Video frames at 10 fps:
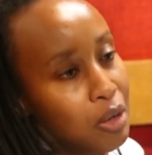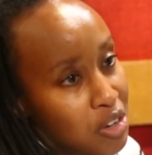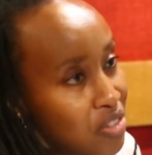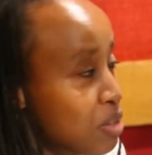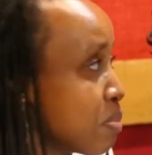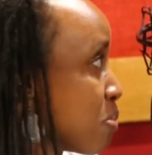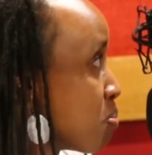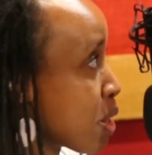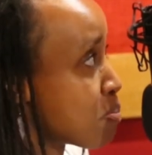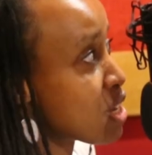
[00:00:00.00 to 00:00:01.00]
in fact,
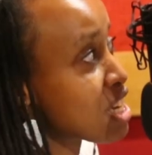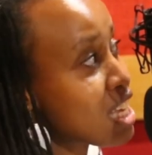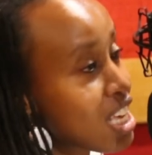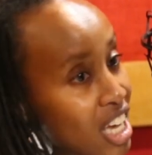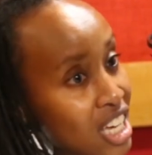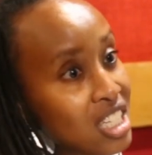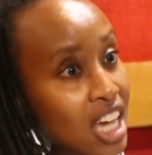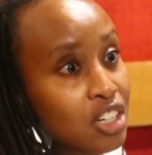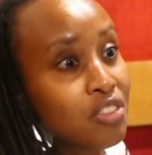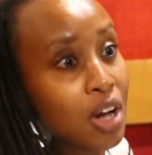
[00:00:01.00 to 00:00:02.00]
my being here is
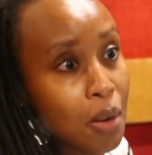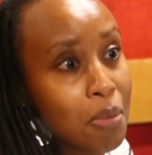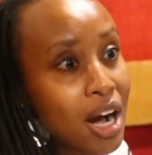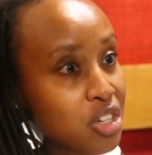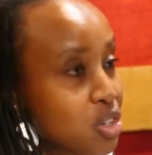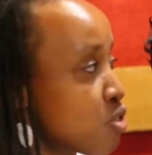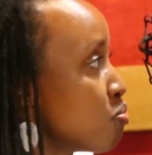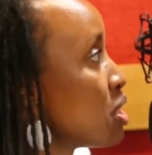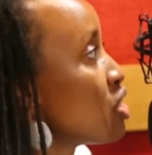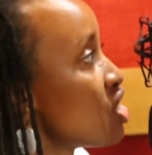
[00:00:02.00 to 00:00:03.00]
kind of part of
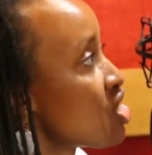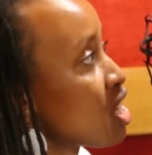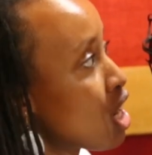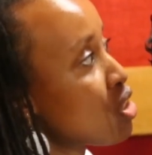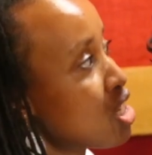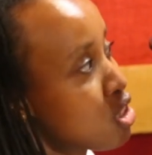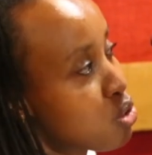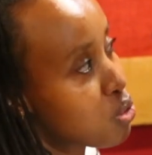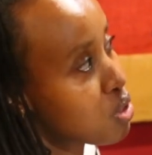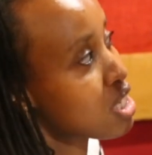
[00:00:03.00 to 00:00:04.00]
me reaching out
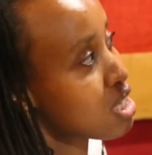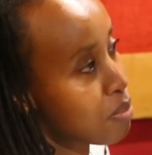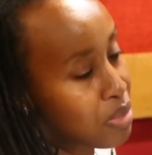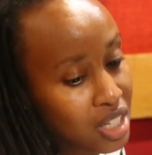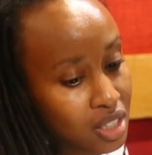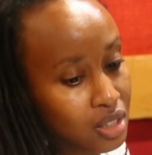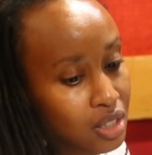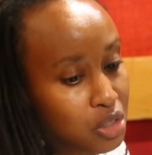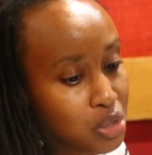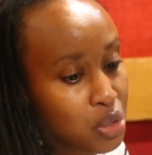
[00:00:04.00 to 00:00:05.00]
and doing something
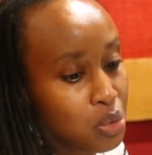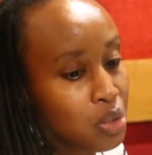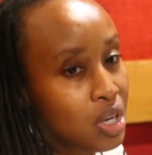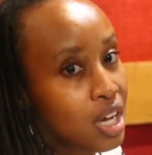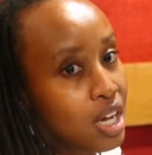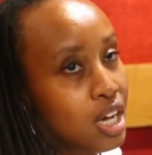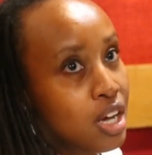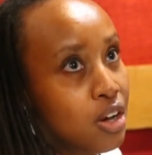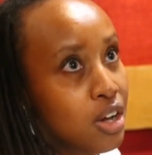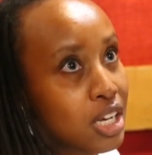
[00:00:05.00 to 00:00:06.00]
to
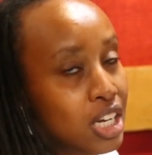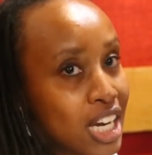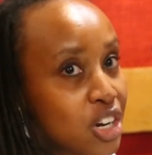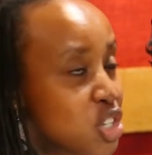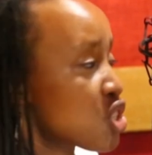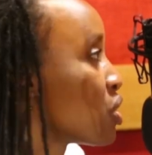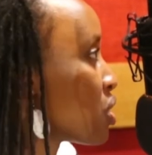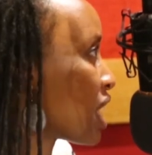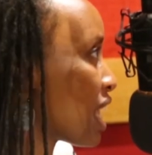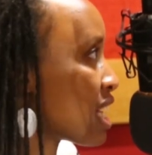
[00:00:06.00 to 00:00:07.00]

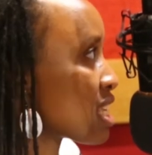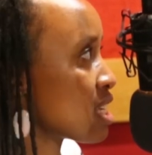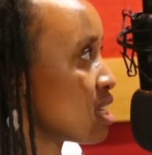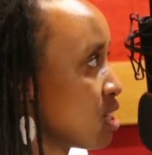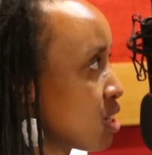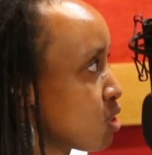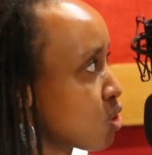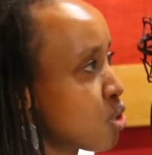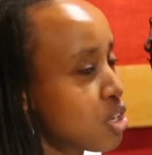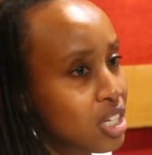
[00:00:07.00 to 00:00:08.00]
continue the legacy,
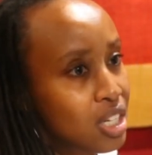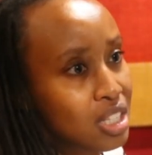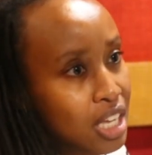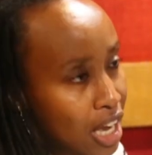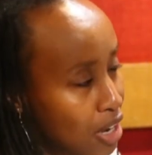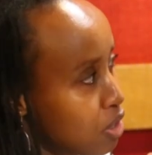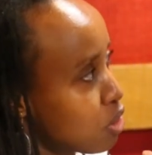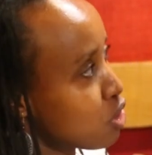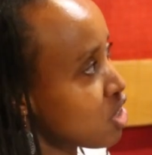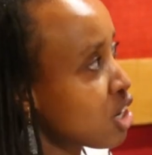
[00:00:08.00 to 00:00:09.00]
you know.
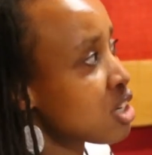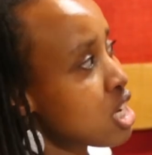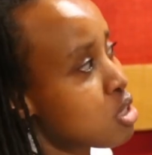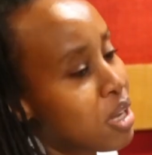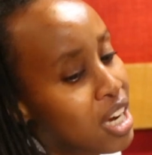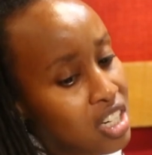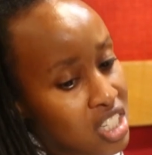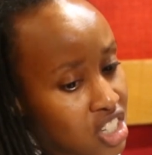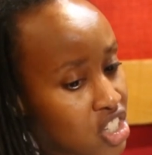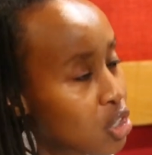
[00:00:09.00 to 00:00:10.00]
Recognize my
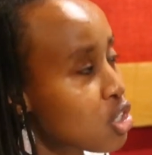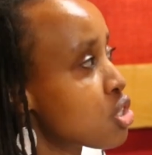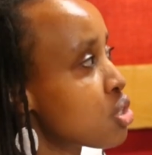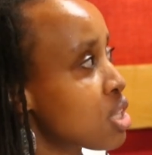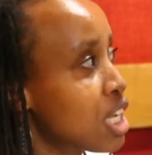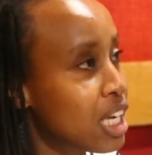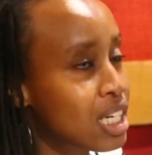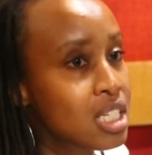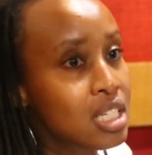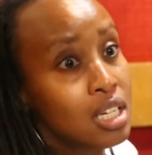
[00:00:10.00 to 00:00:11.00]
heritage and continue the
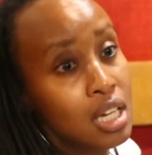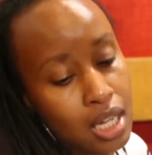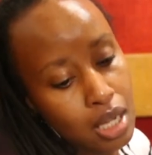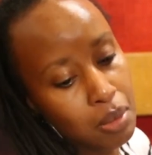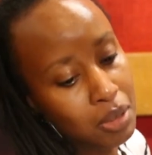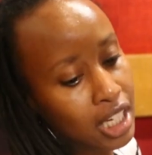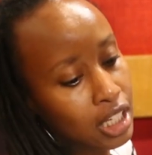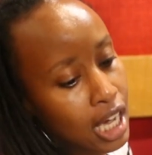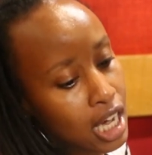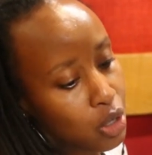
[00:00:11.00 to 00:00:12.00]
legacy. But
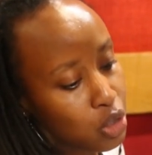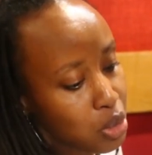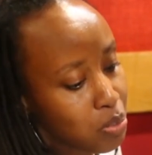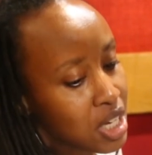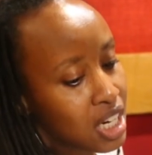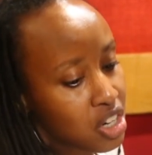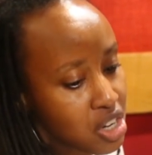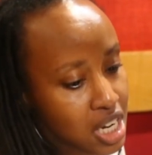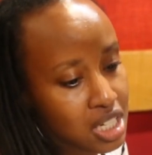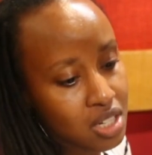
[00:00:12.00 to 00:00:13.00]
then also being a
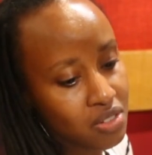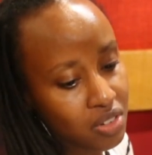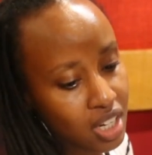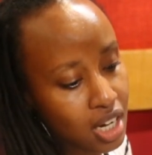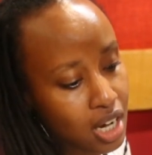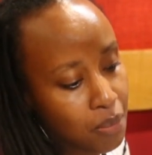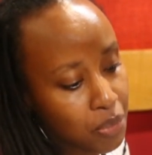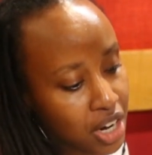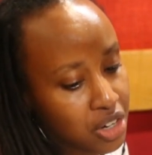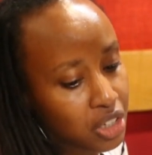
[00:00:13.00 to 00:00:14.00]
creative, I
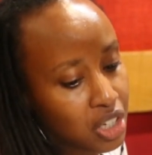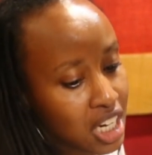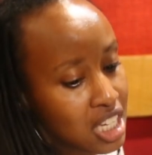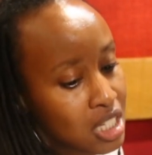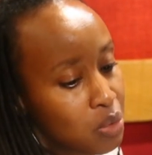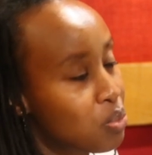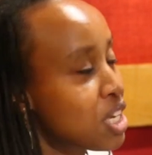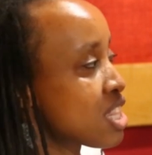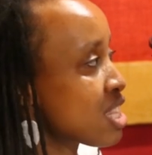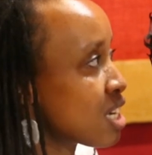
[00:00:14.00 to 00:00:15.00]
recognize that
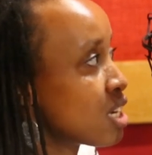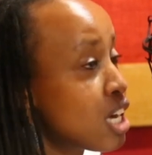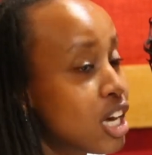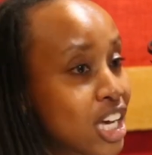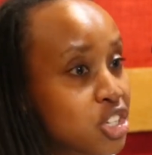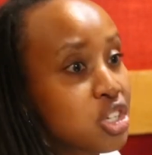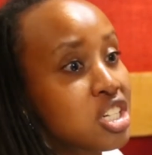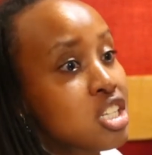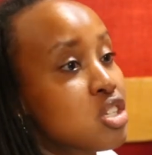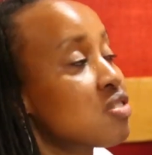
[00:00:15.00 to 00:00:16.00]
we are the
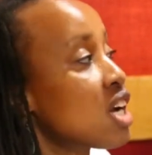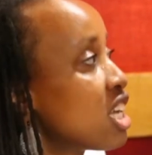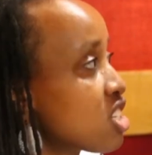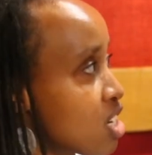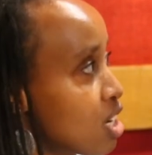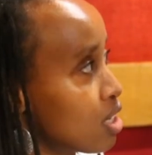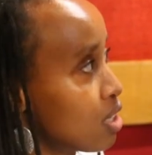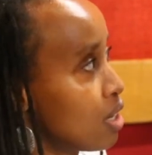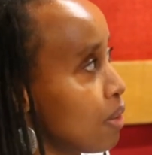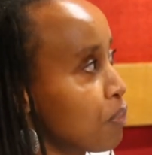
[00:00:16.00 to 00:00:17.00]
custodians of culture.
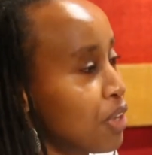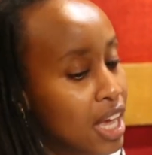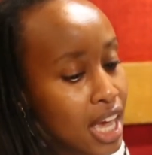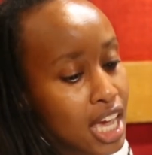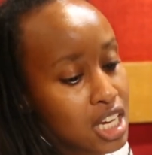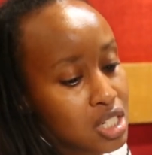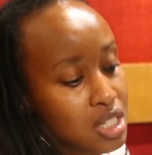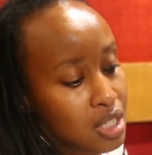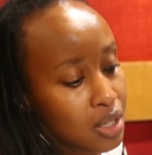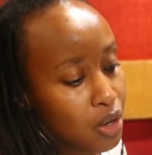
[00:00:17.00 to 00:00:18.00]

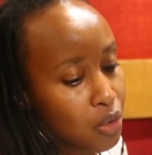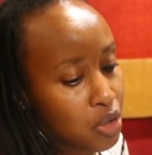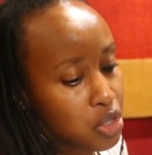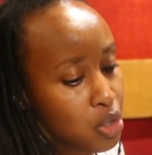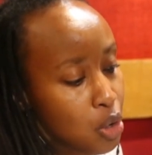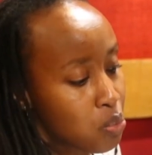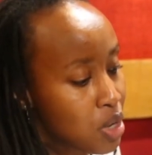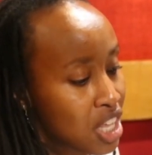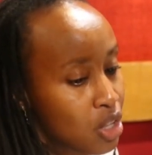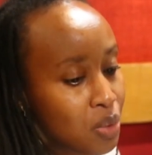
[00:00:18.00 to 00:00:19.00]
And, you know,
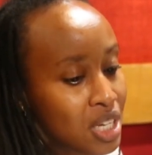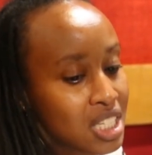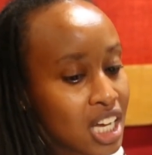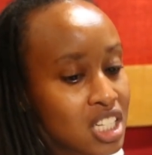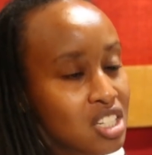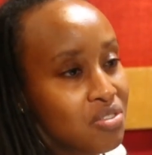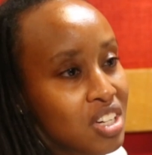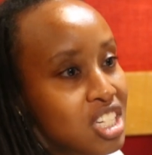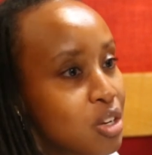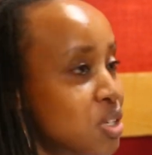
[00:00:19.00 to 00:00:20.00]
we are the ones
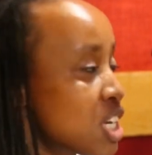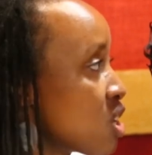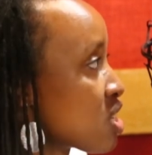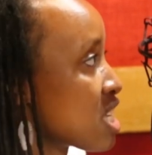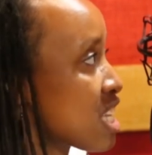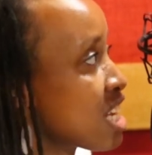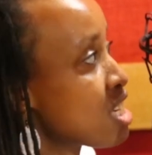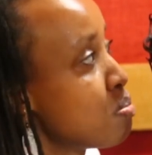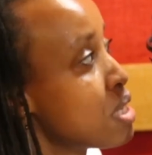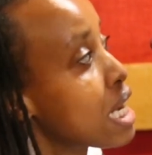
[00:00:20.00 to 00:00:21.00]
cultivating what our
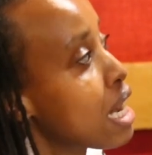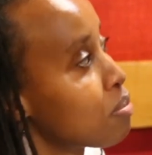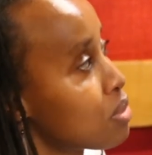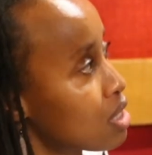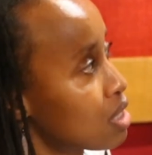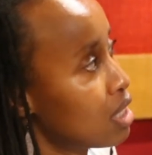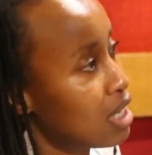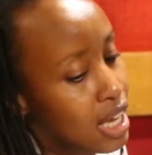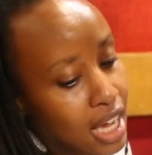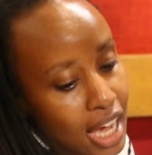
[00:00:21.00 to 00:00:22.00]
society becomes.
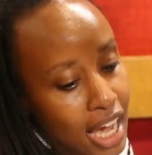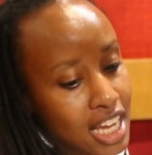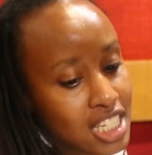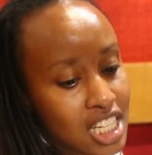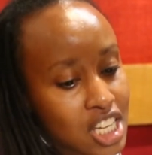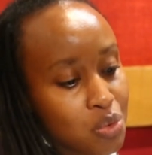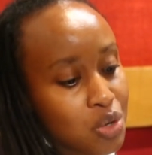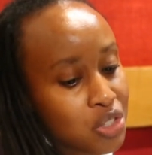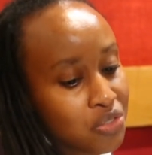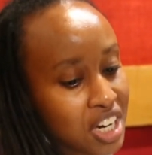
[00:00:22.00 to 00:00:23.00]
And he
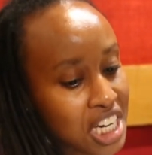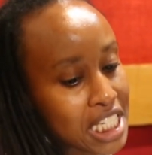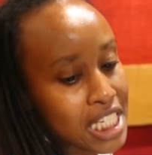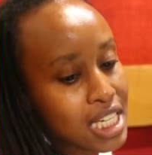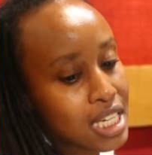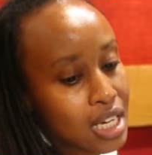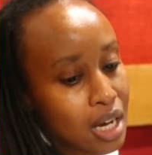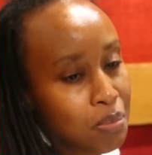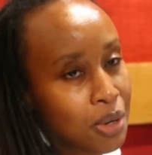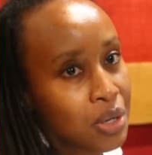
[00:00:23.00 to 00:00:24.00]
was very key
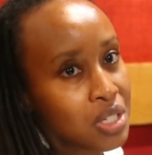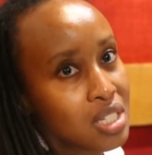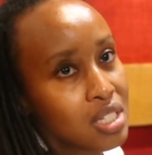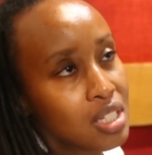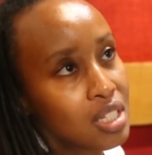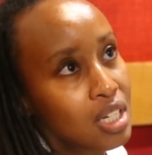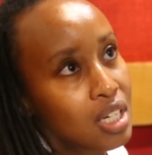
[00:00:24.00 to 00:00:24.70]
about